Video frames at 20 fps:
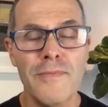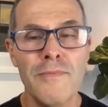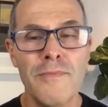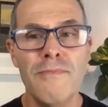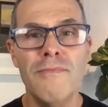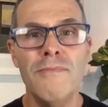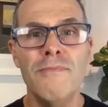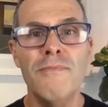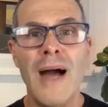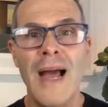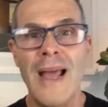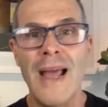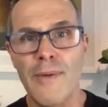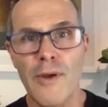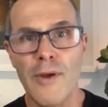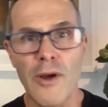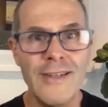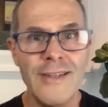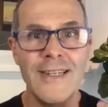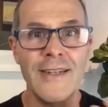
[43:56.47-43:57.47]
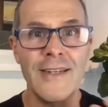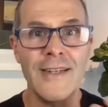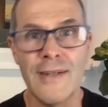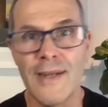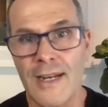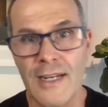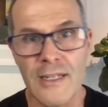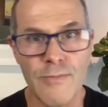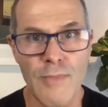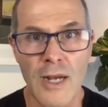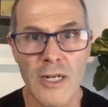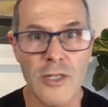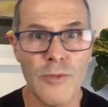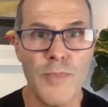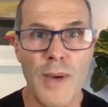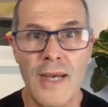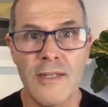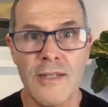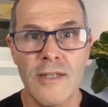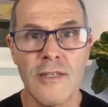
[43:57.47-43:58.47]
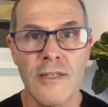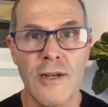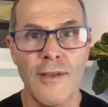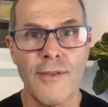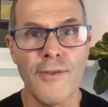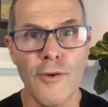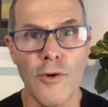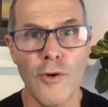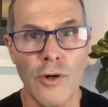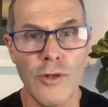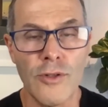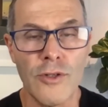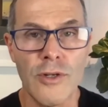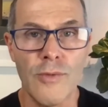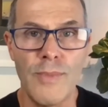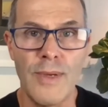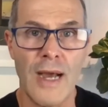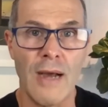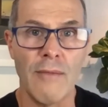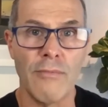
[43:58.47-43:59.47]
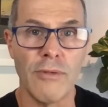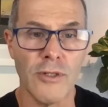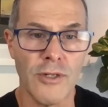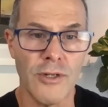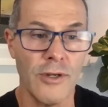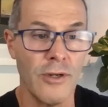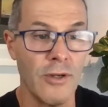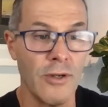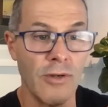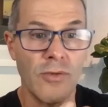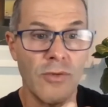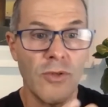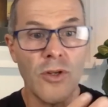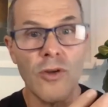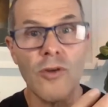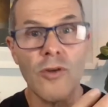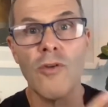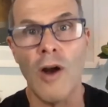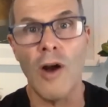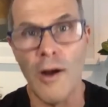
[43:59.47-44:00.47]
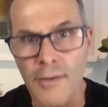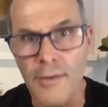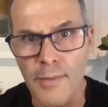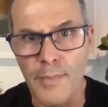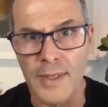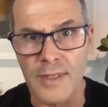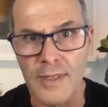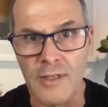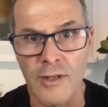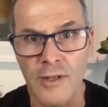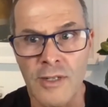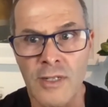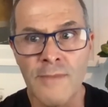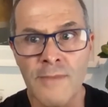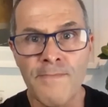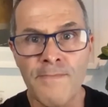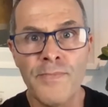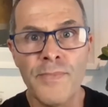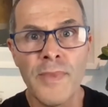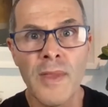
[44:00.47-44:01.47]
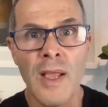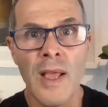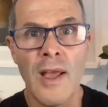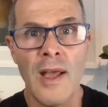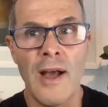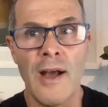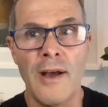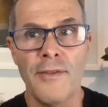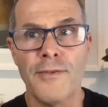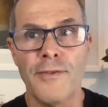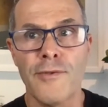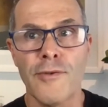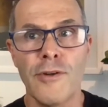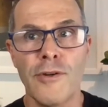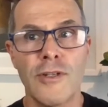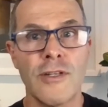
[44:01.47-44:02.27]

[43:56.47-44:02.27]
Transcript: maybe I didn't need as much space as I thought to be able to grow the business through some